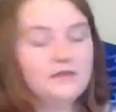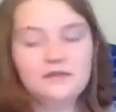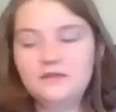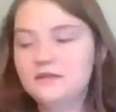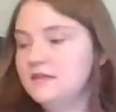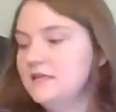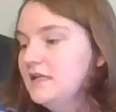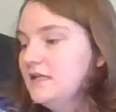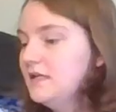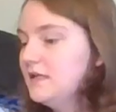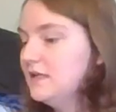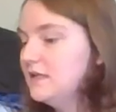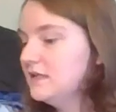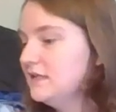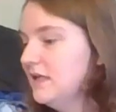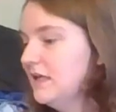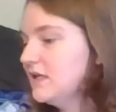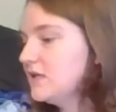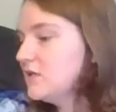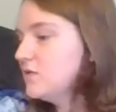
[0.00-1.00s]
The
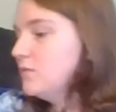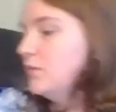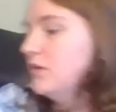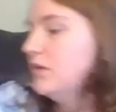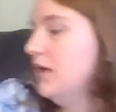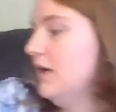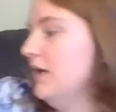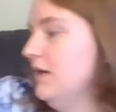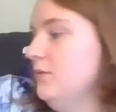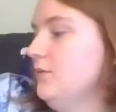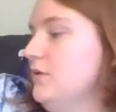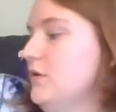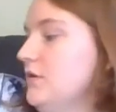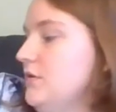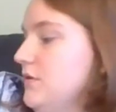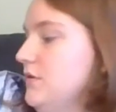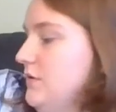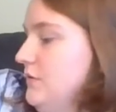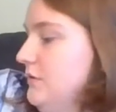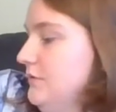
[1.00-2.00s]
next one I want to
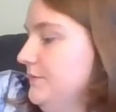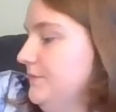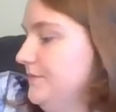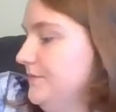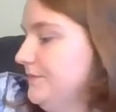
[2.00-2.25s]
do,